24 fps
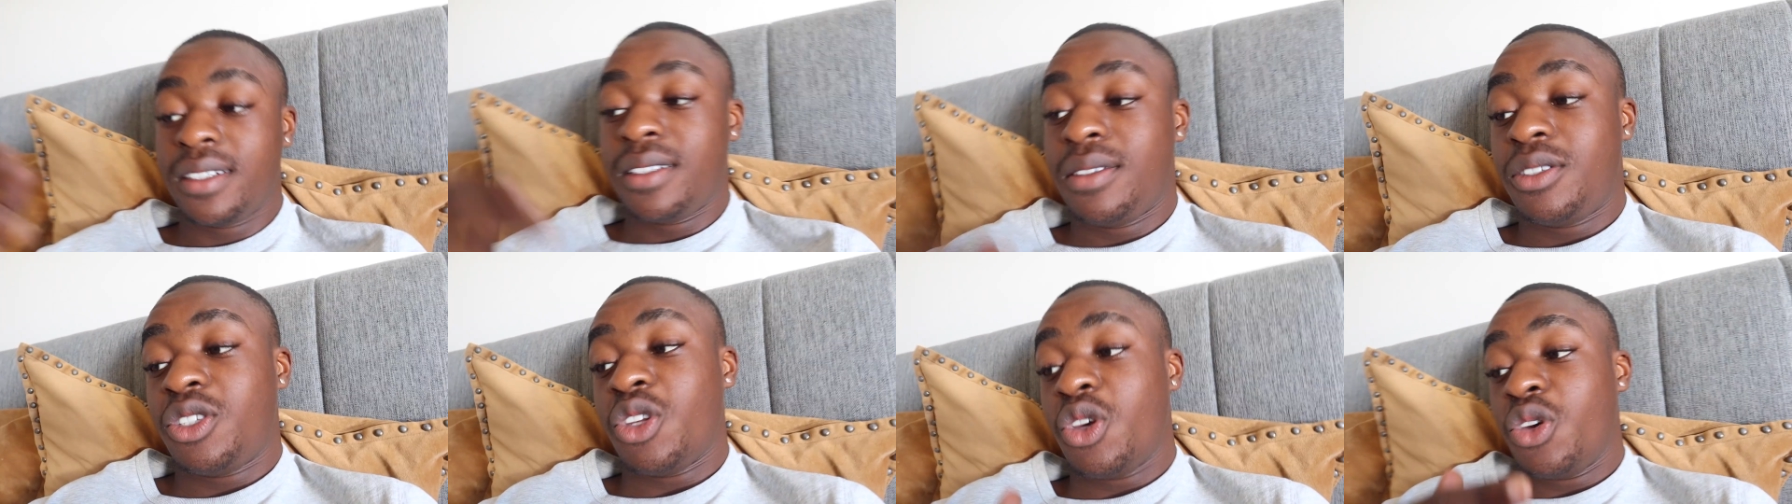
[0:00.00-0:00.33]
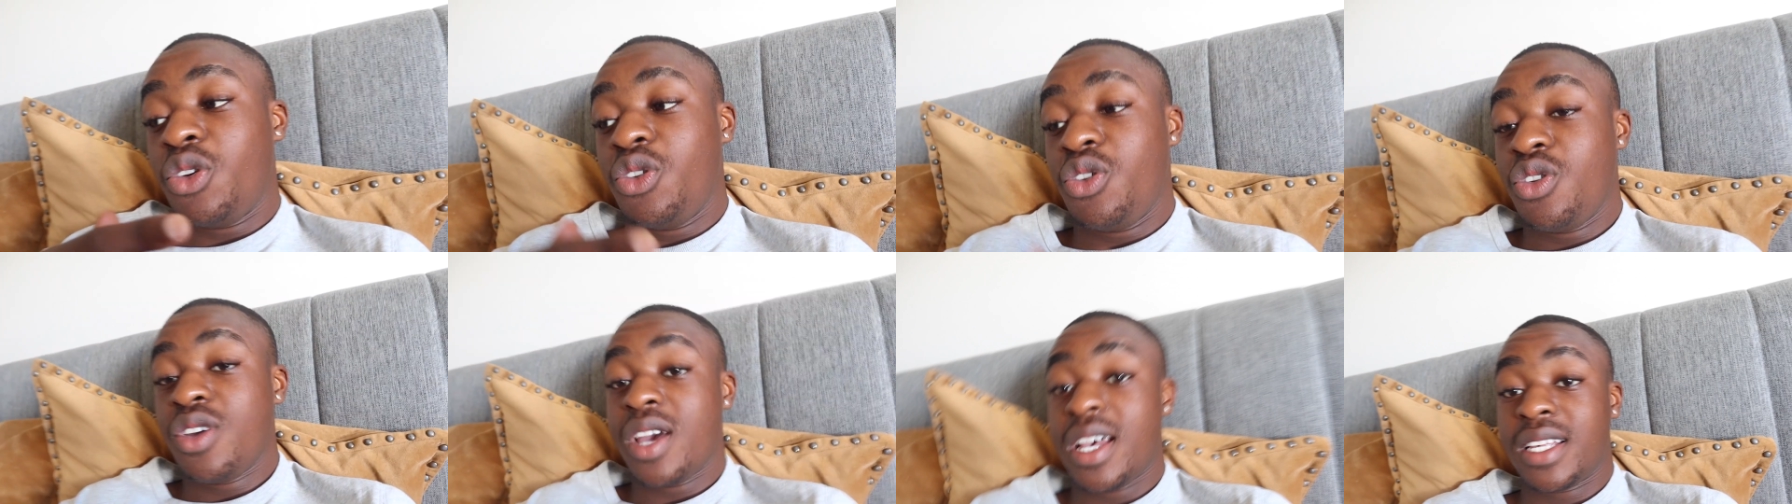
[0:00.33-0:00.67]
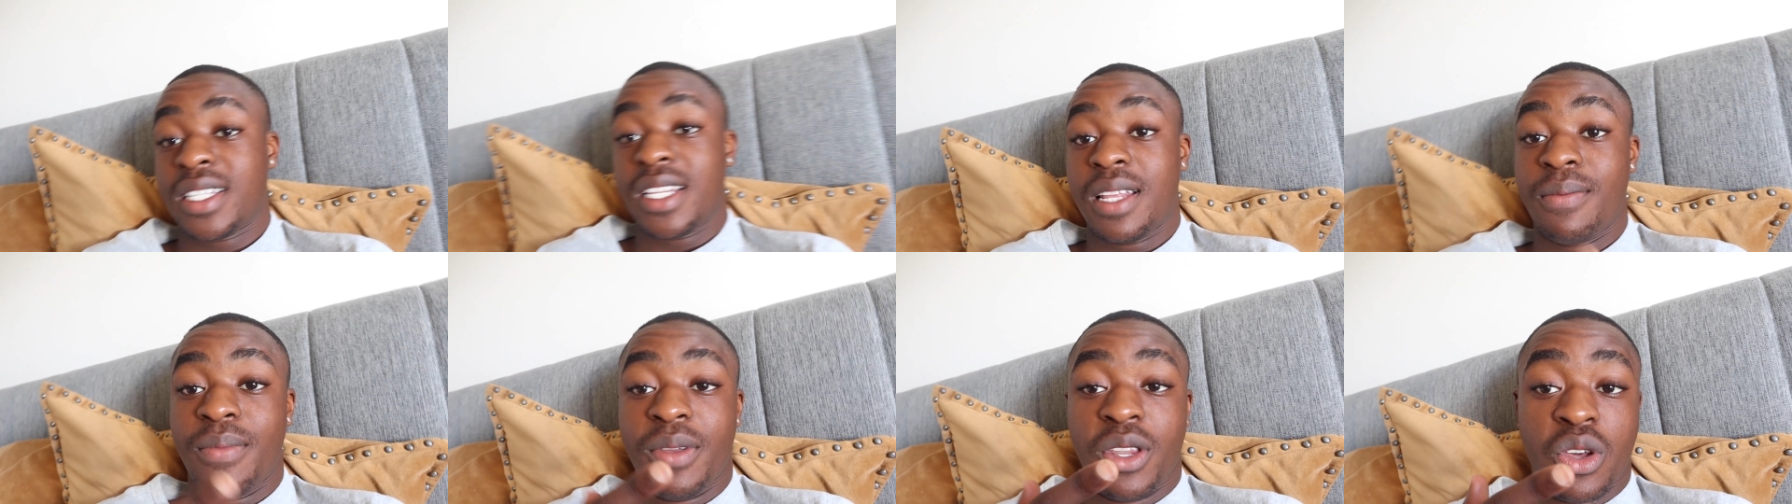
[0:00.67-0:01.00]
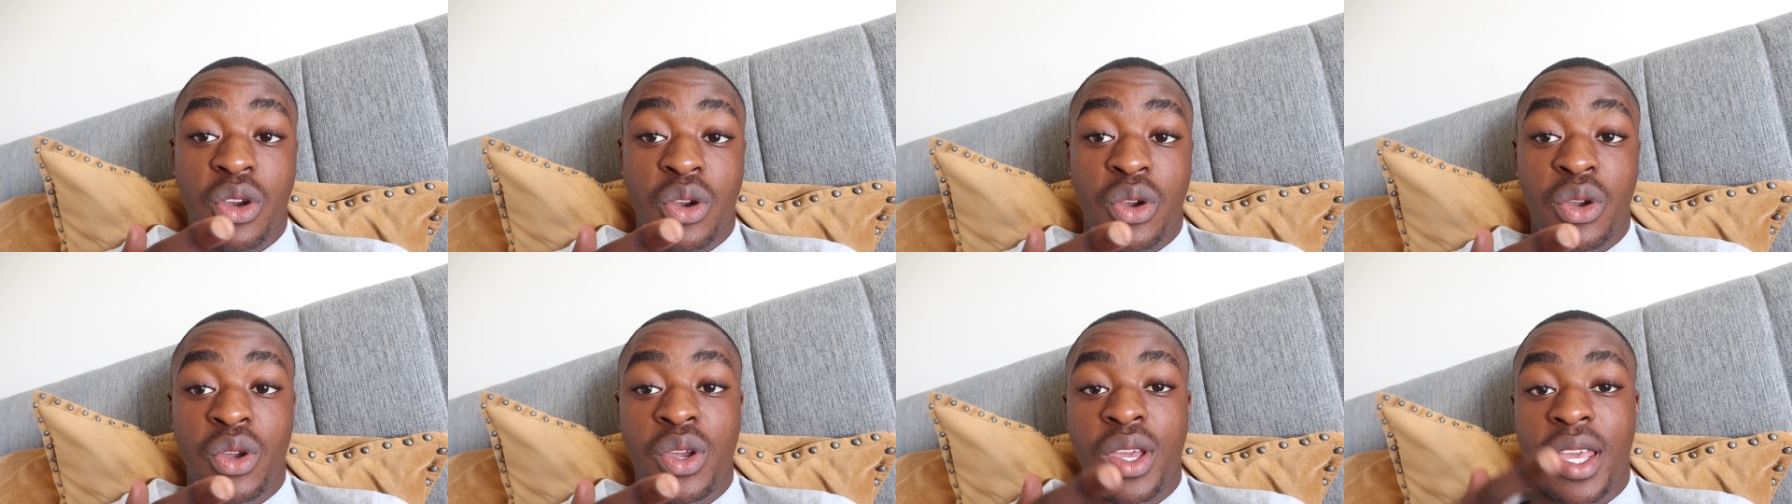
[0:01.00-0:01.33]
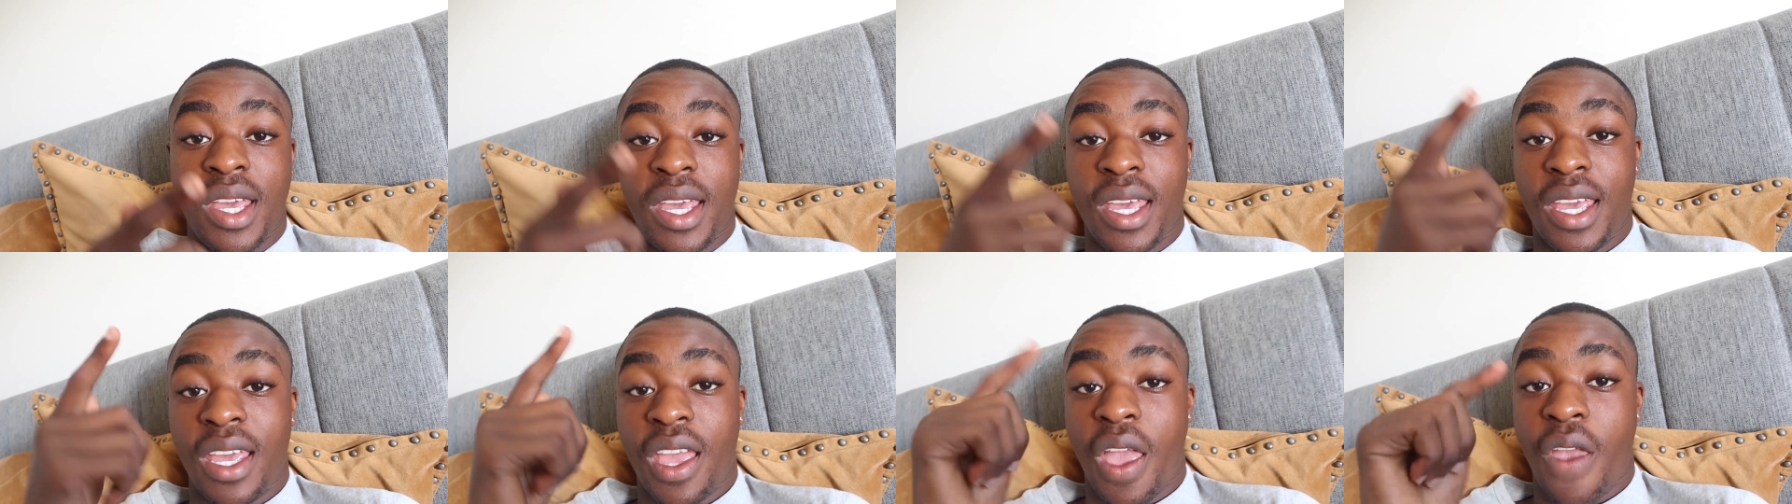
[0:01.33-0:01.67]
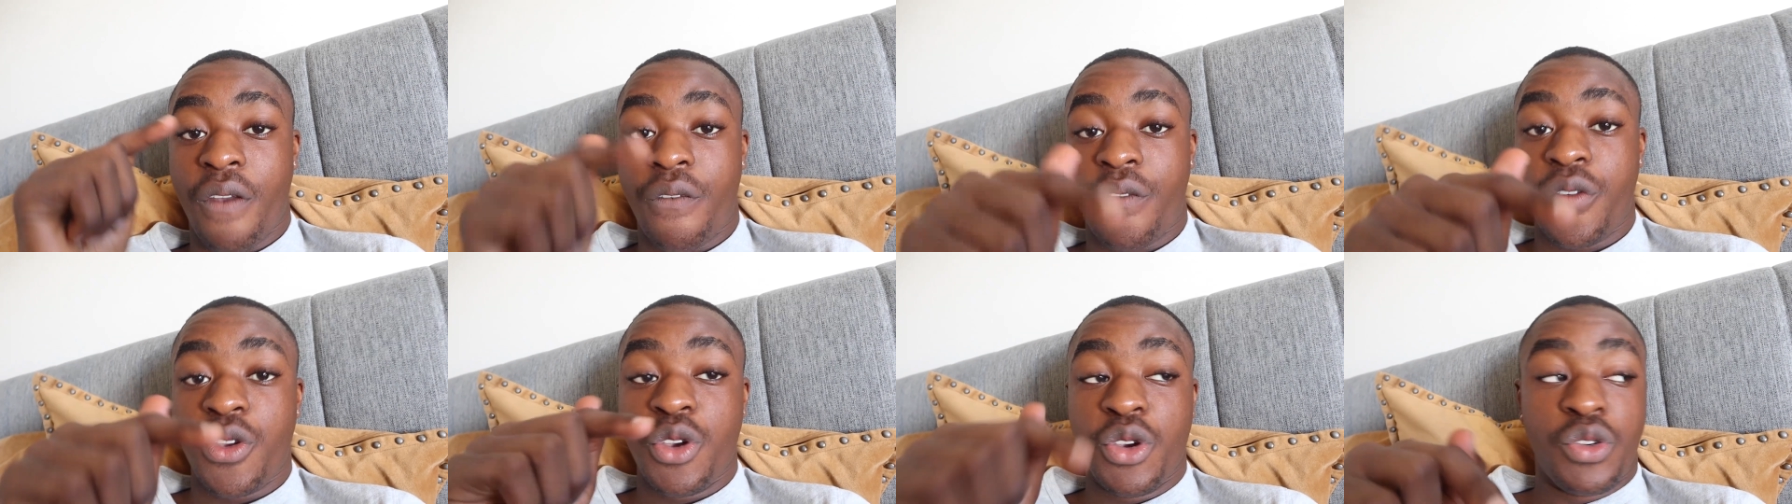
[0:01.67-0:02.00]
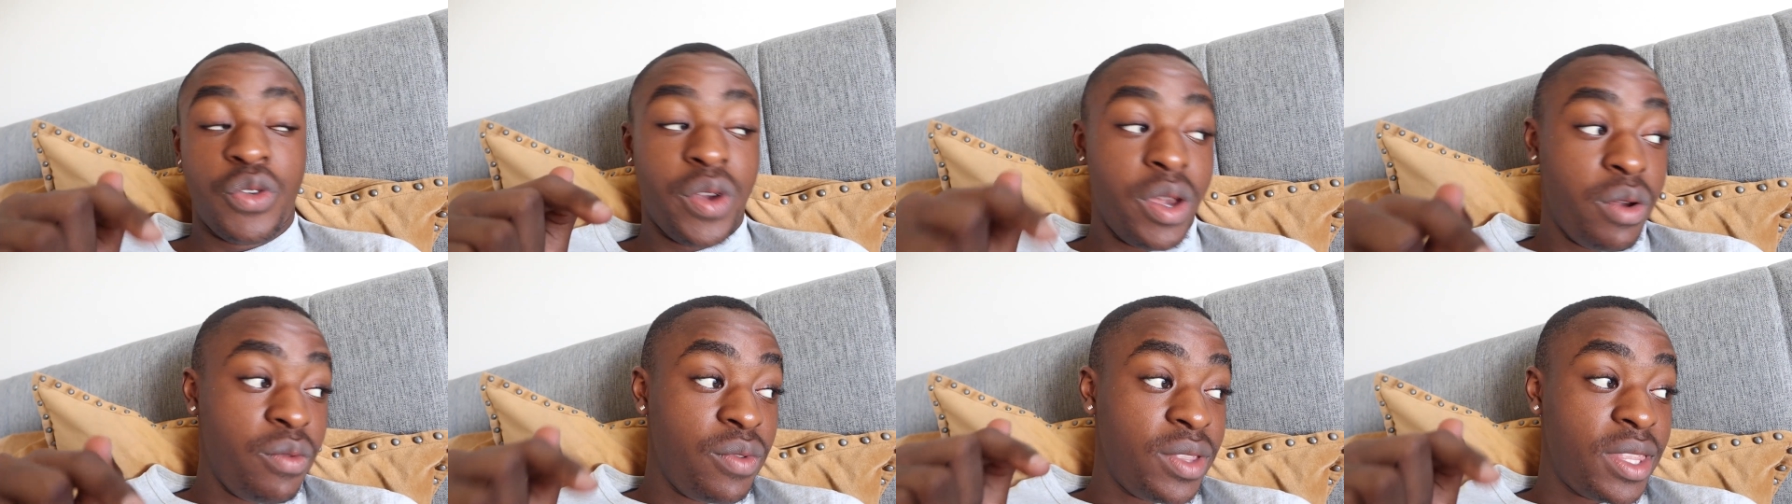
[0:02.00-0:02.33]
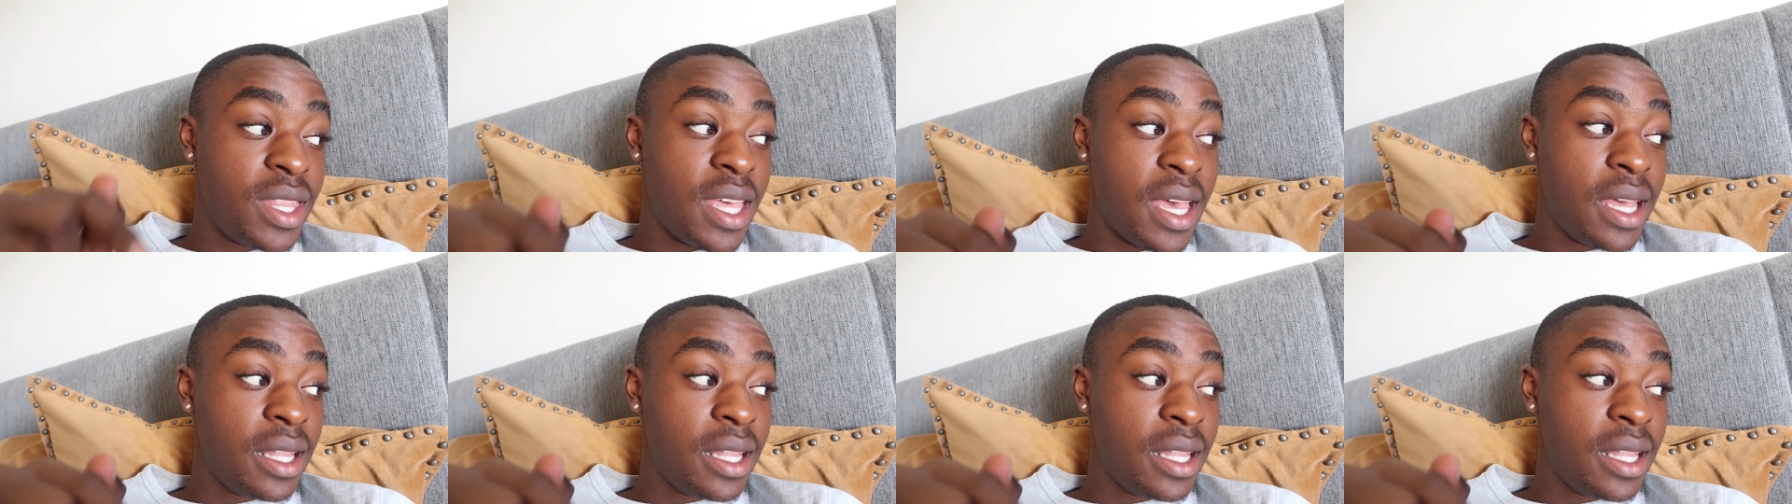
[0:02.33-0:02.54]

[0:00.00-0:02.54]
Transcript: So you guys let me know if you agree with